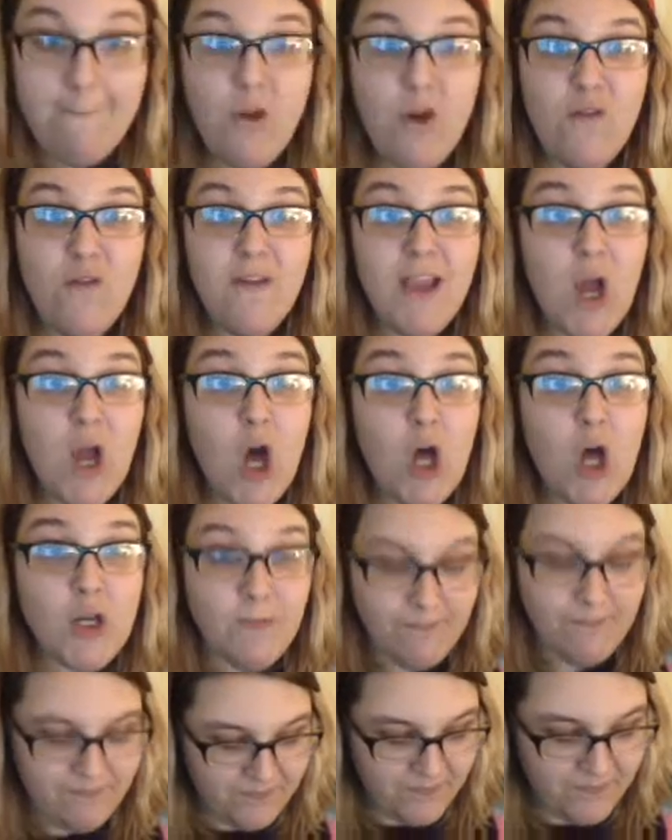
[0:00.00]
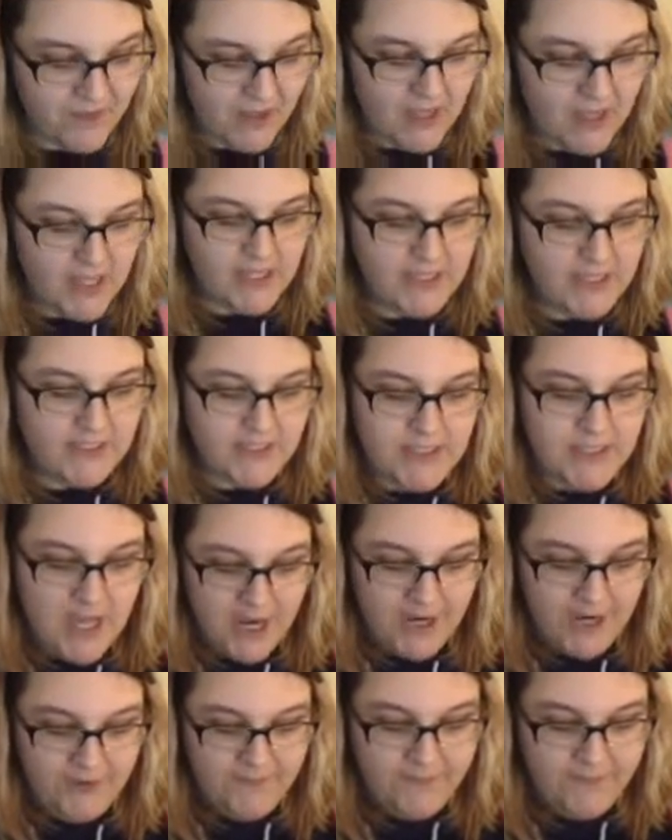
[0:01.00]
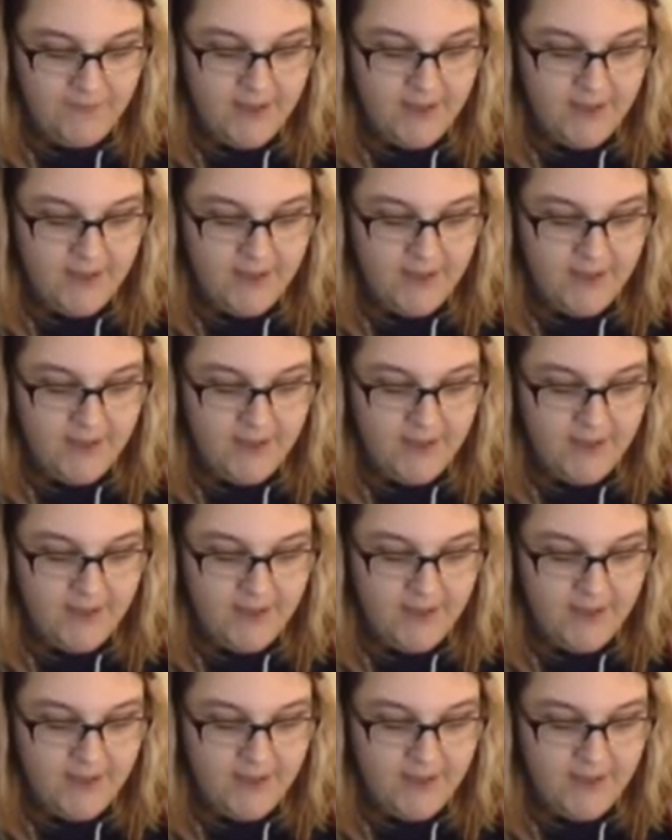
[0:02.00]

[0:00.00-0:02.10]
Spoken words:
moving on. So,